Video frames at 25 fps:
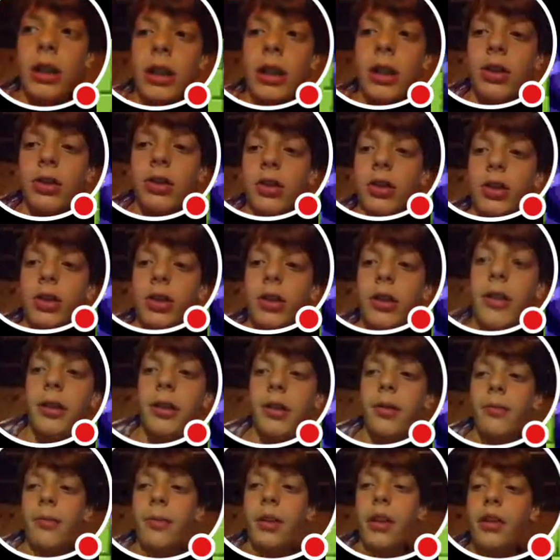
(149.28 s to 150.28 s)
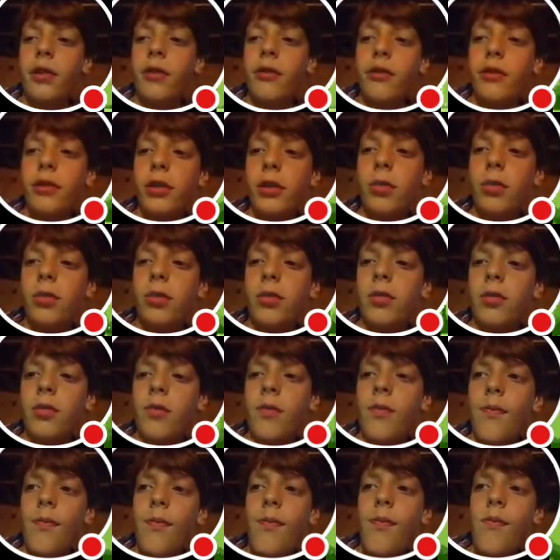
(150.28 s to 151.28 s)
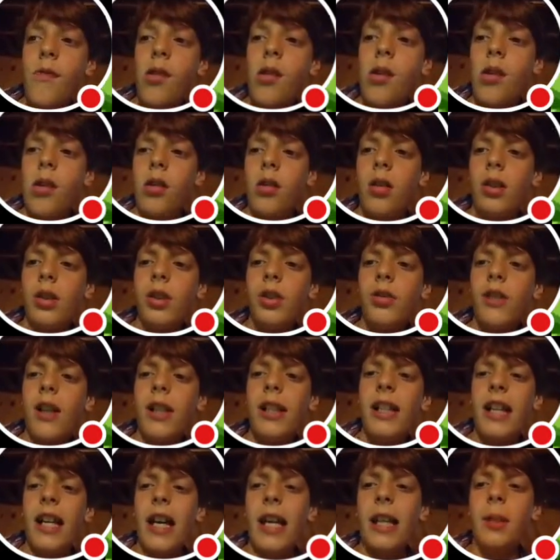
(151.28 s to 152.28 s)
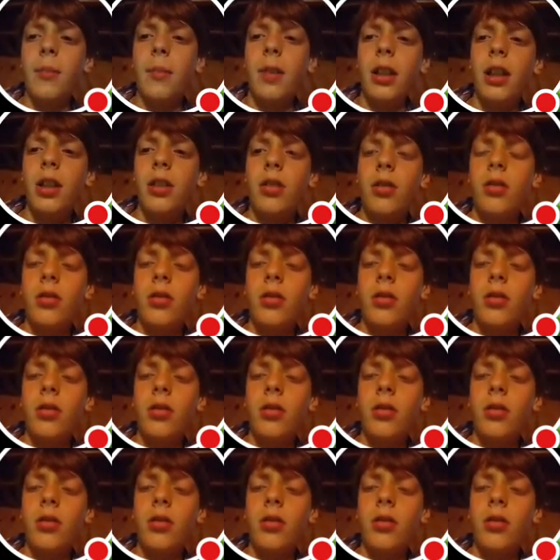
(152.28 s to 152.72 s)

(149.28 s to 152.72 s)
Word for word: actually try to make it through. Is there any enemies?